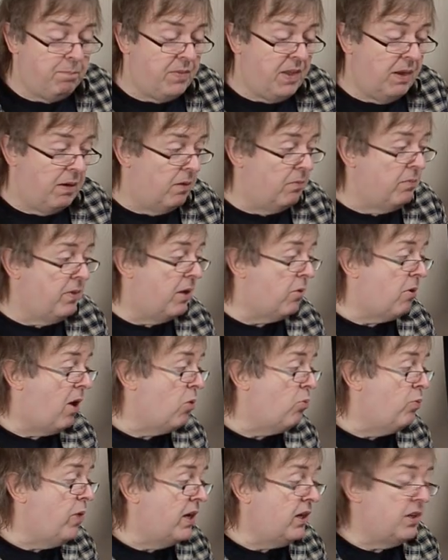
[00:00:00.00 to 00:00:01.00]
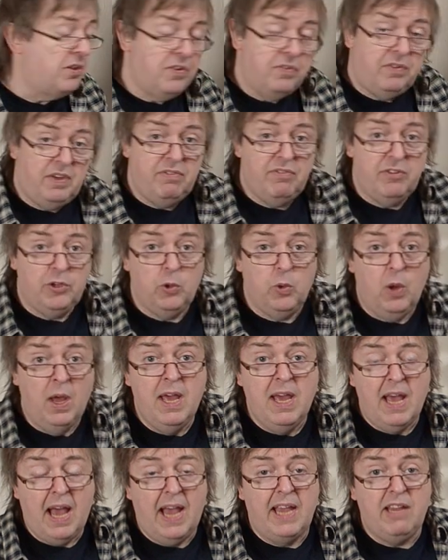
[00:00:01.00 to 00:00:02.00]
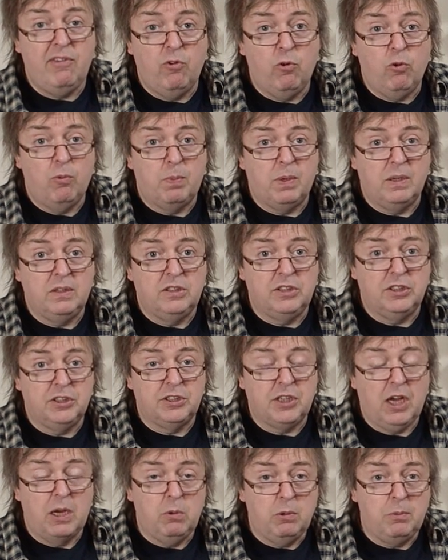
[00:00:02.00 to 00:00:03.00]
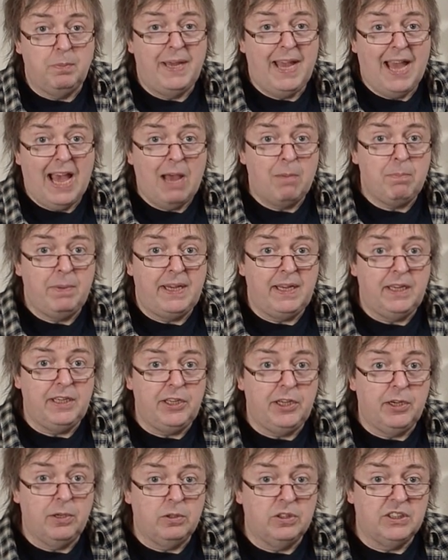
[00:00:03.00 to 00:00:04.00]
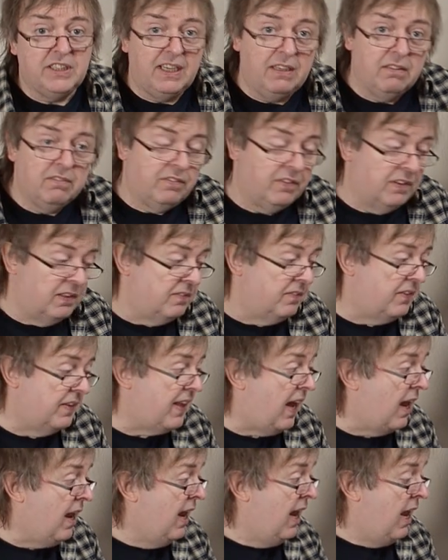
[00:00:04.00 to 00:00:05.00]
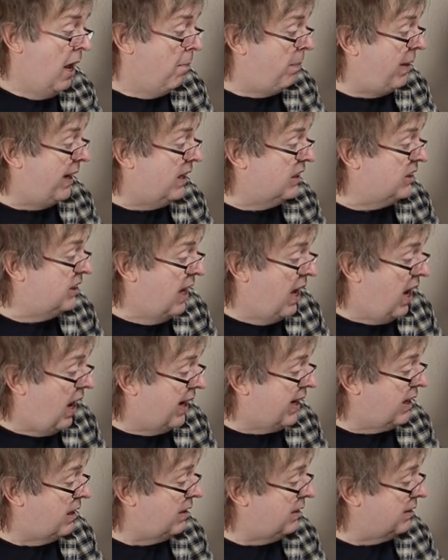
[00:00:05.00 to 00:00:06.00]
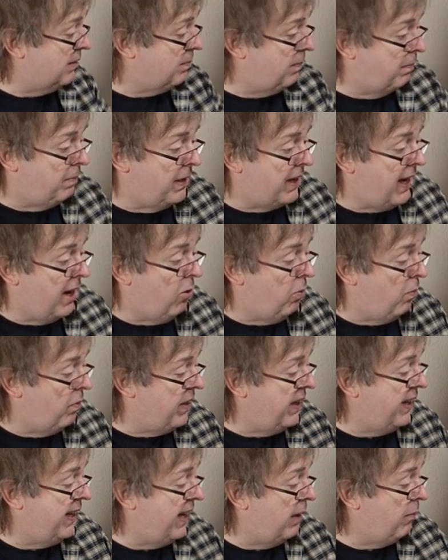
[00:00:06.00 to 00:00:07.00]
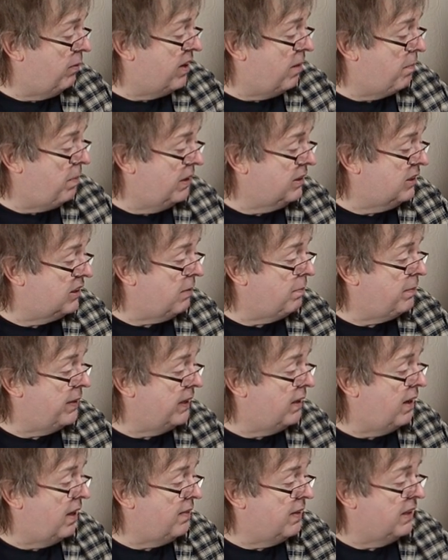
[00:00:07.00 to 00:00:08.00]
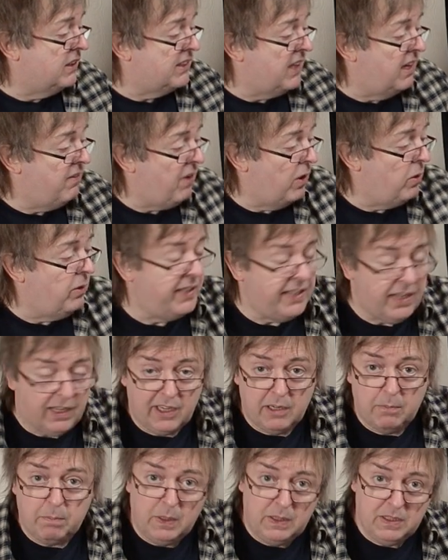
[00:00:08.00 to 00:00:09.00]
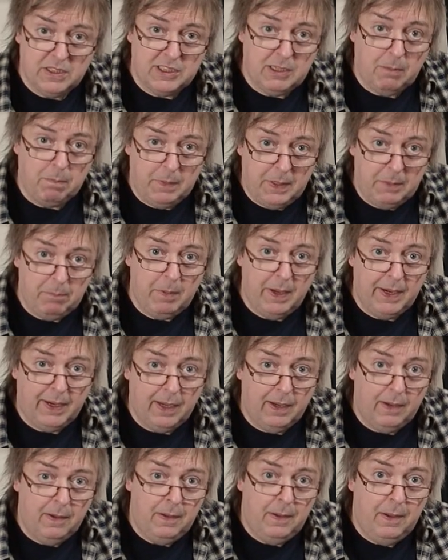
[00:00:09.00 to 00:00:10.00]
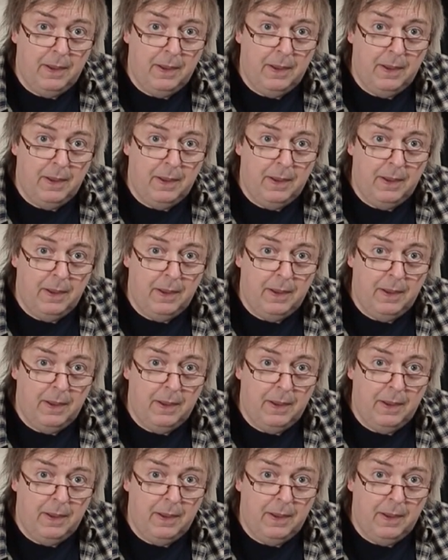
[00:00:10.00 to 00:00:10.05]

There are relatively few A4 printers I would be happy in using for that, because I can't but help thinking when I print something like this, if only I could print something bigger.